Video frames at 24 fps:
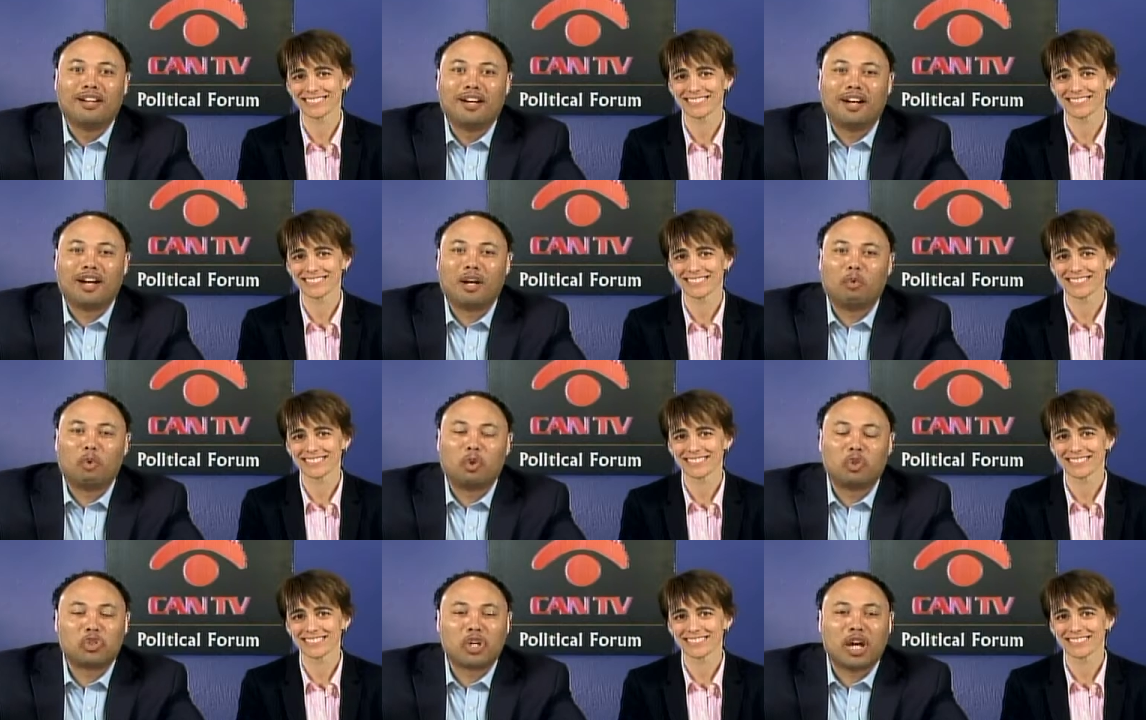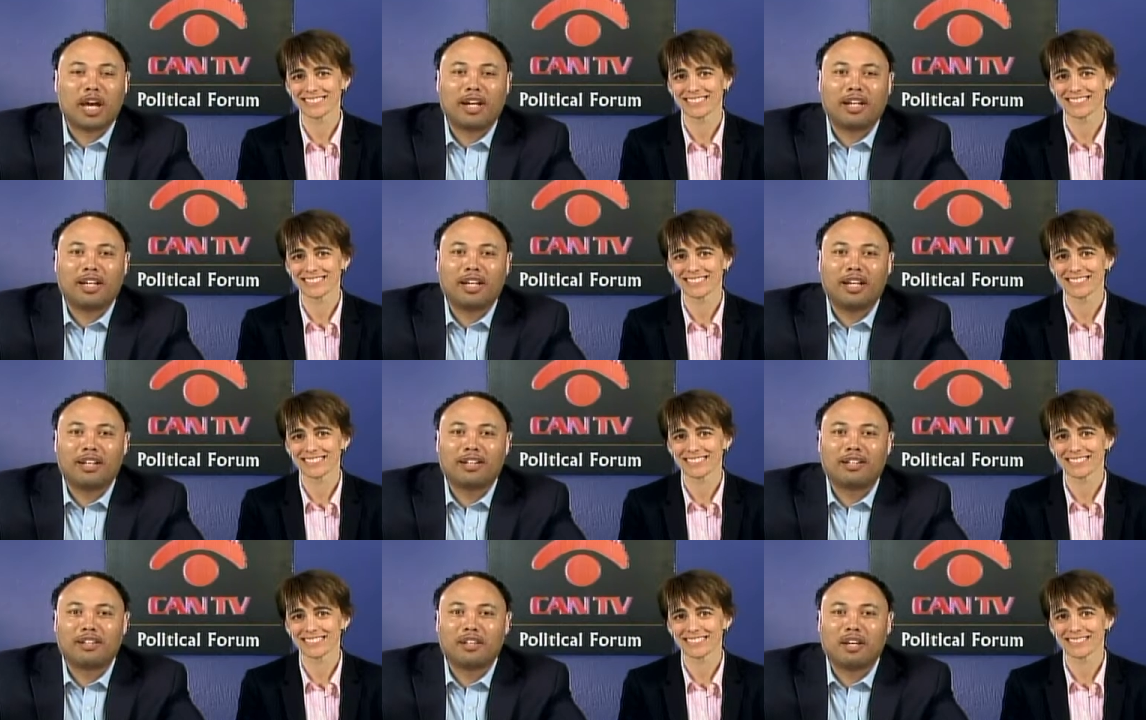Speaker 1: Uh, we'll try to
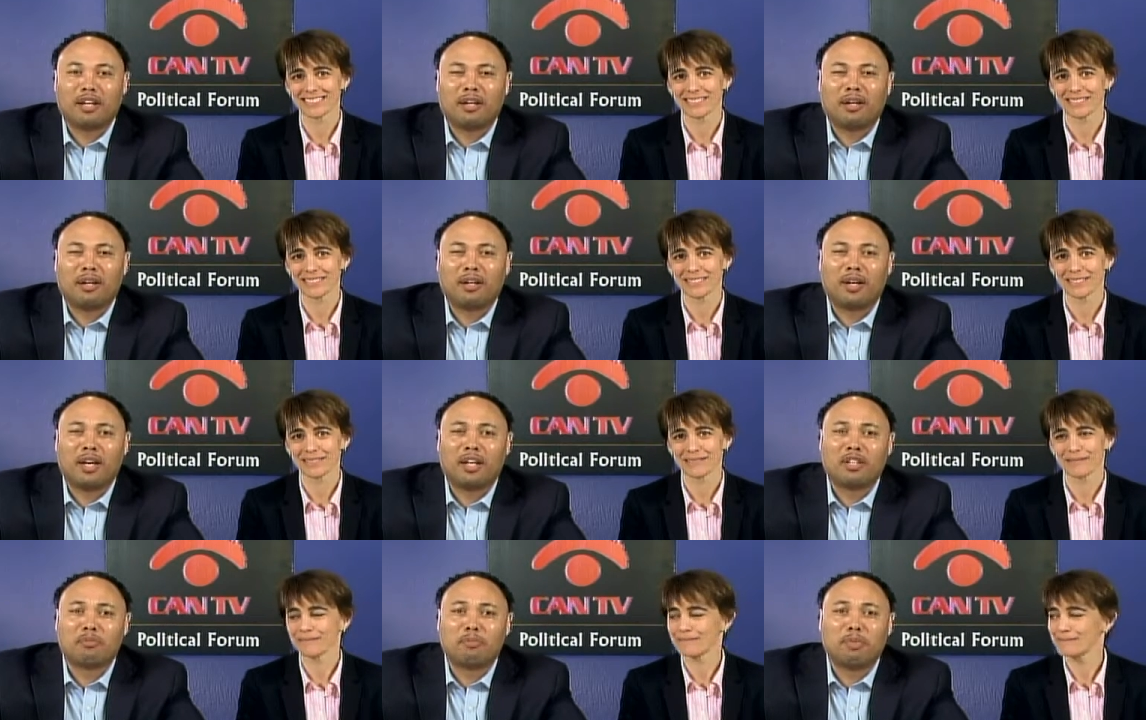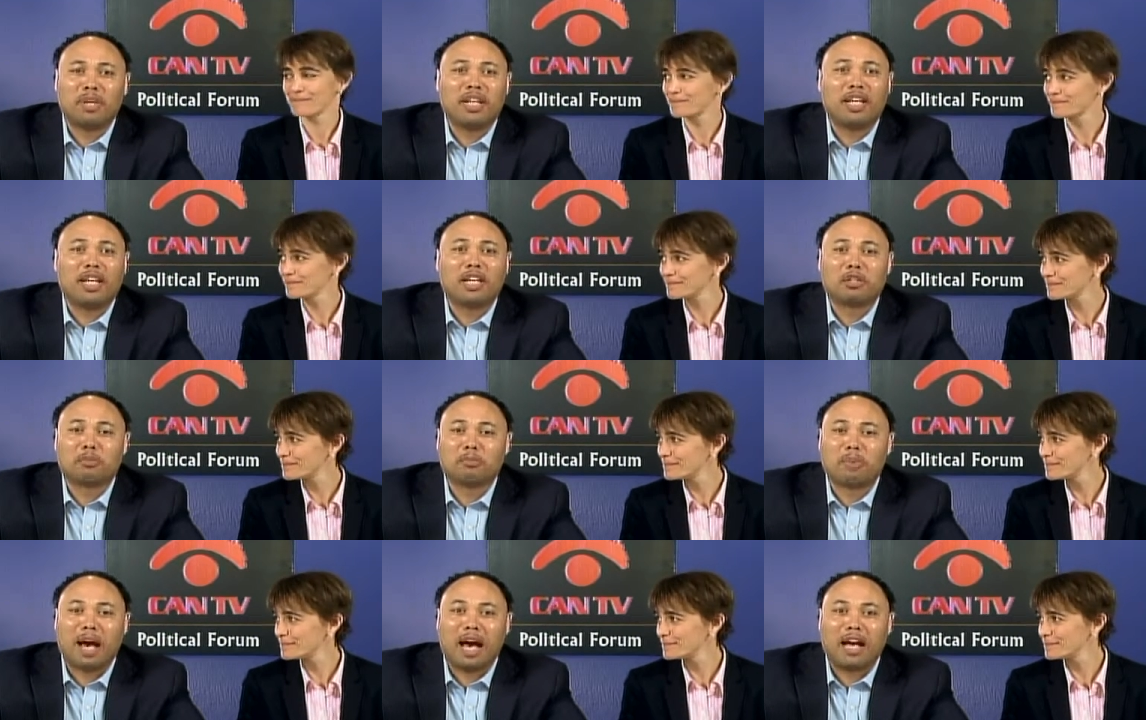get to that as many
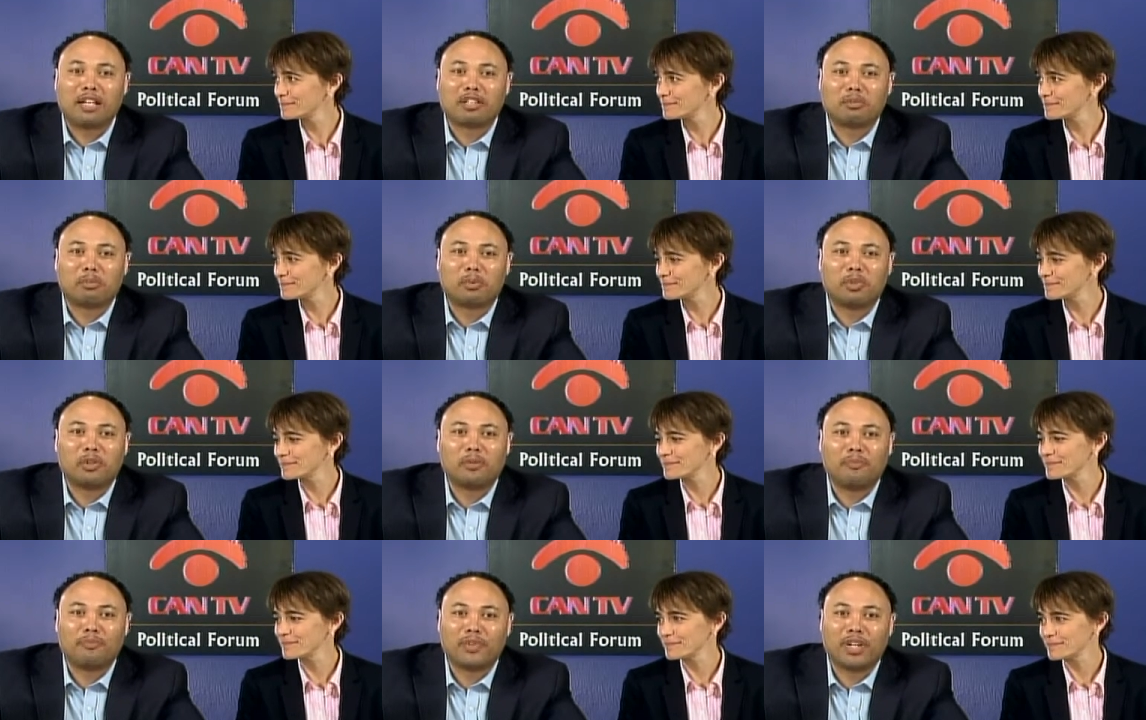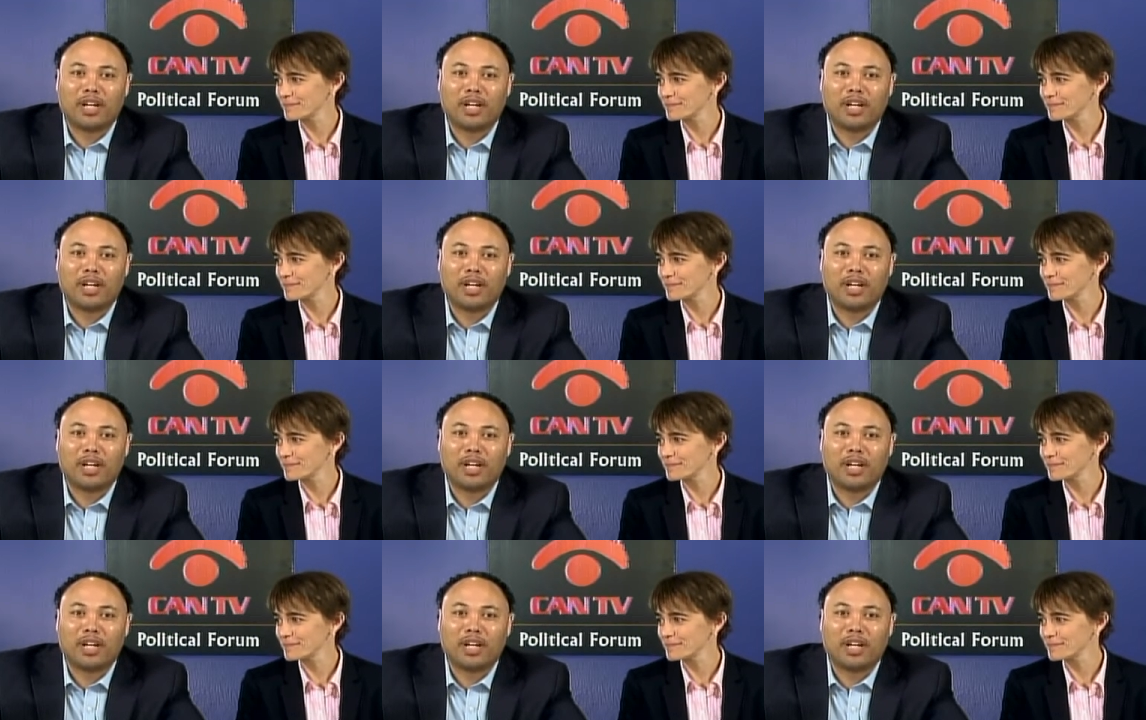as possible.